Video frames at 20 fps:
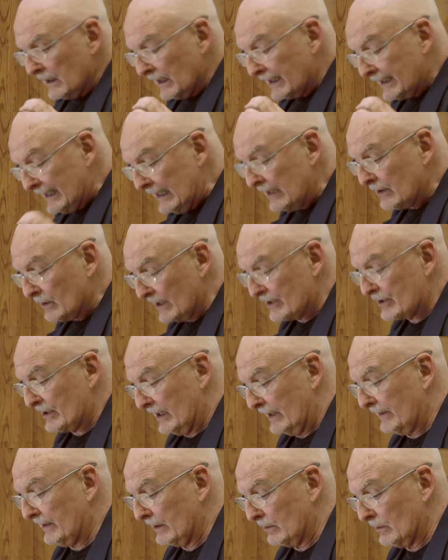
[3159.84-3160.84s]
A key question
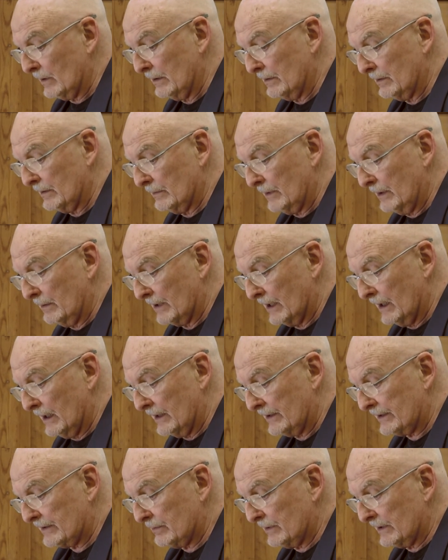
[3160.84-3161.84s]
I think we, we, were
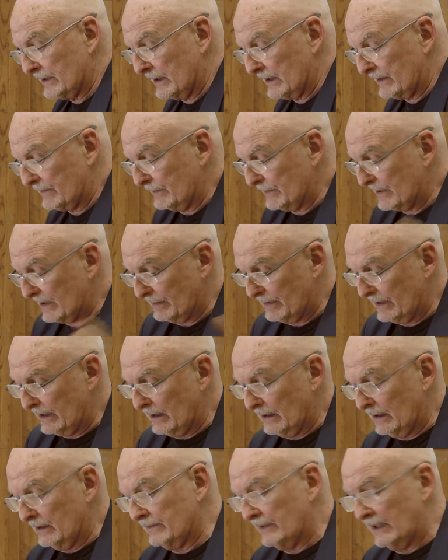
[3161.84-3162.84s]
asked was asked from
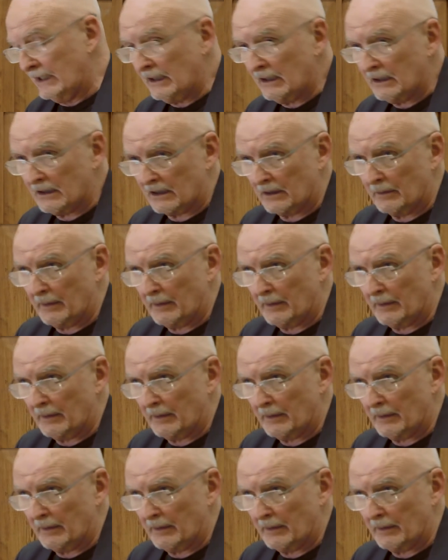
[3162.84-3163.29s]
somebody over here